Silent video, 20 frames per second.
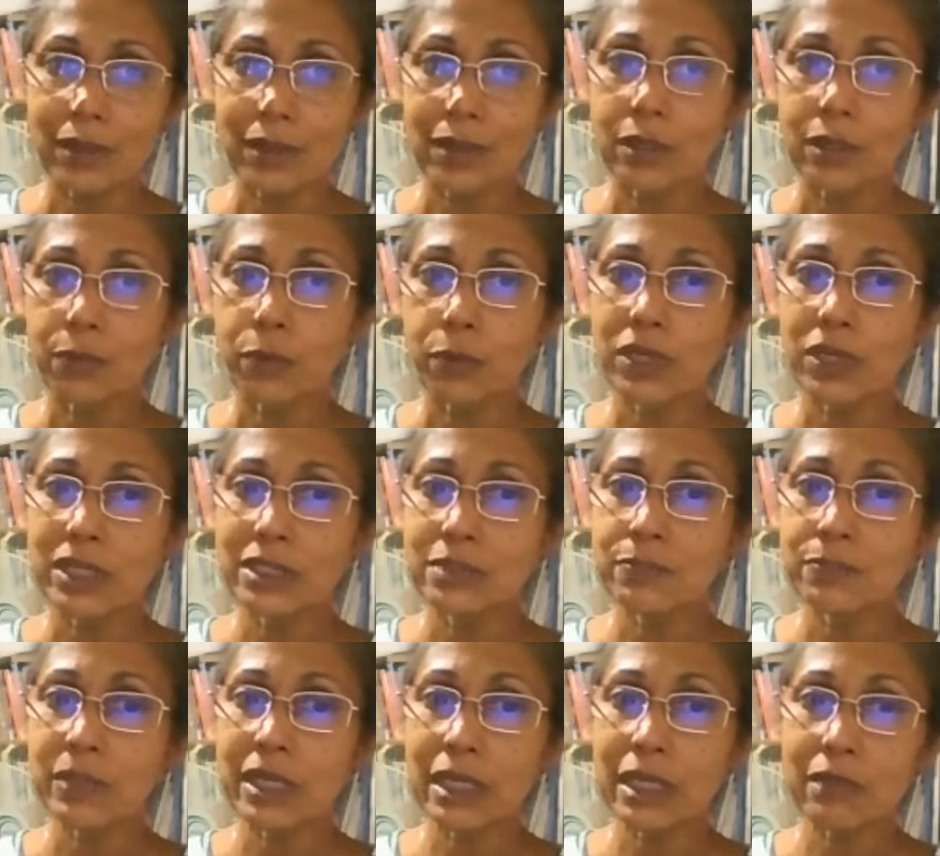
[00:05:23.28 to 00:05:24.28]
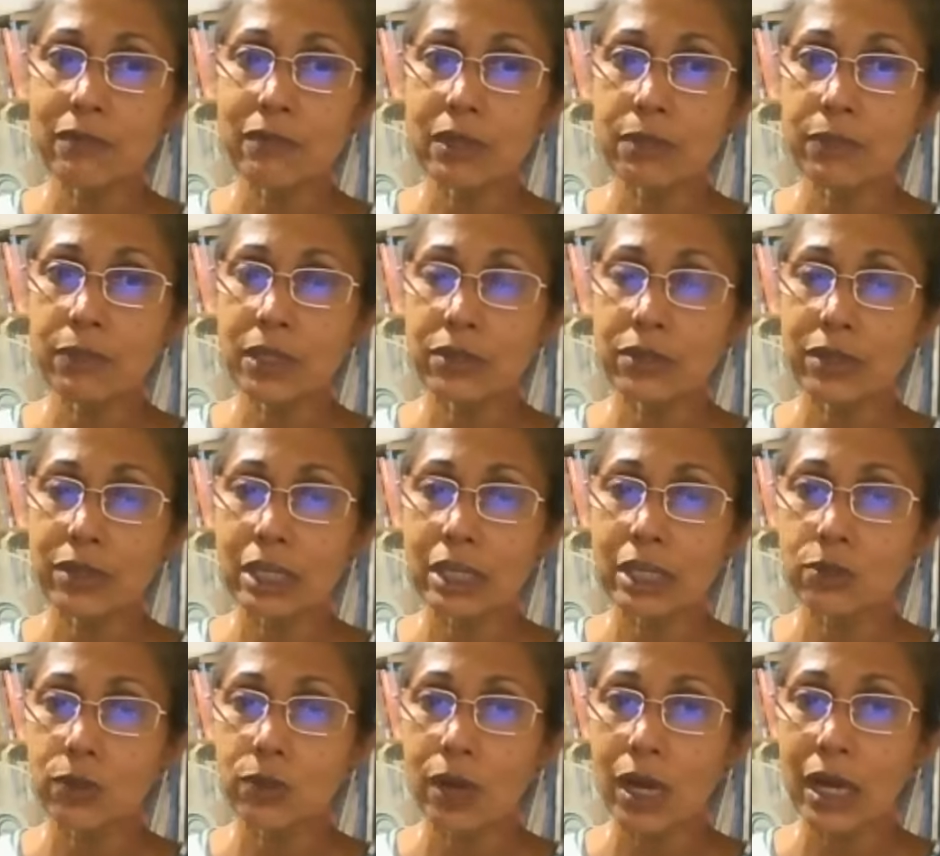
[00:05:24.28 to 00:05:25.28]
The poetess may even be trying
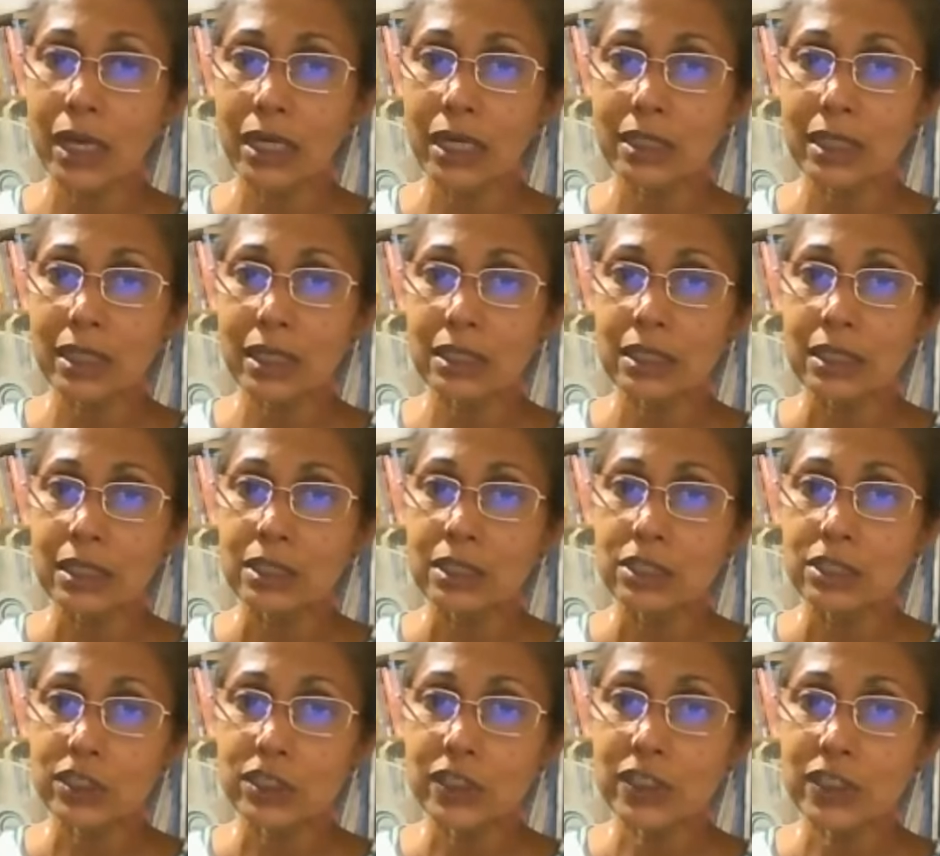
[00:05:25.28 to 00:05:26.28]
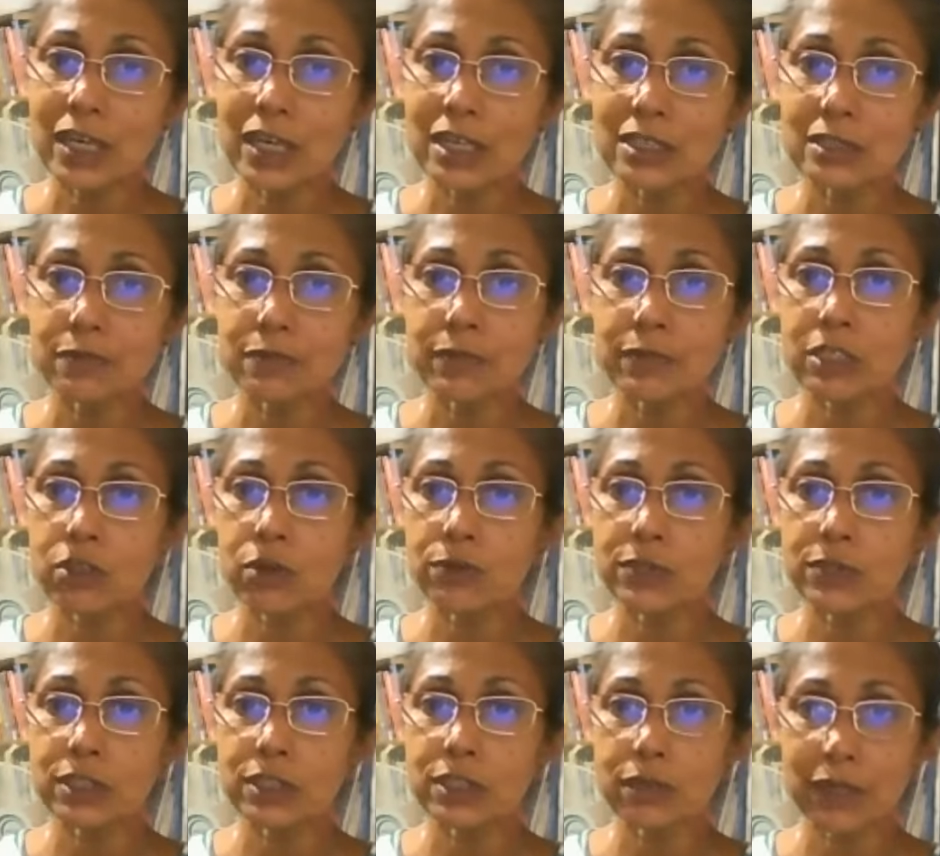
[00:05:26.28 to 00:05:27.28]
to hide that she has been
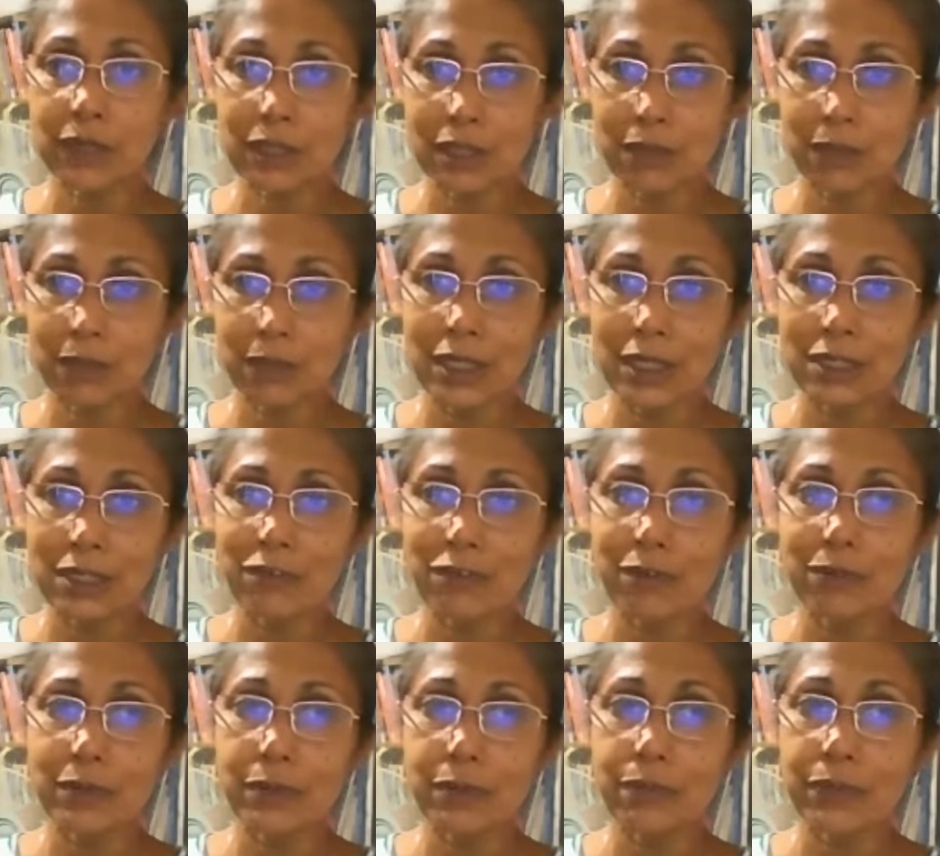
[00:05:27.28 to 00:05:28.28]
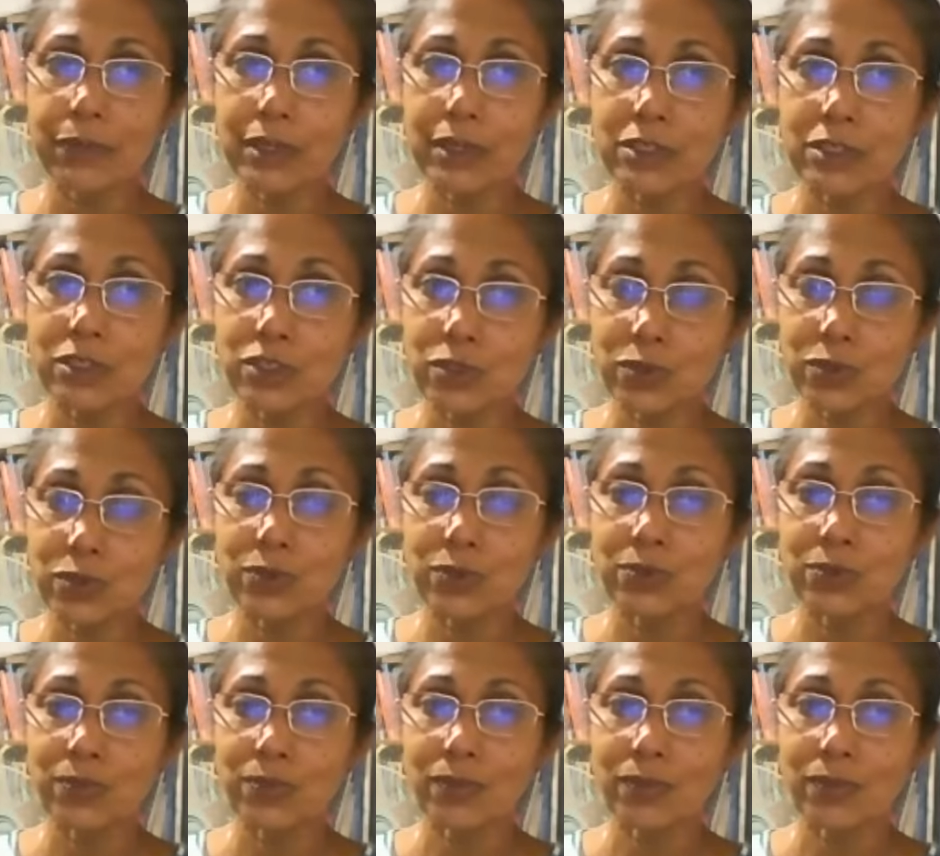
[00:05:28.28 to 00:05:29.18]
observing the bird from the bird too.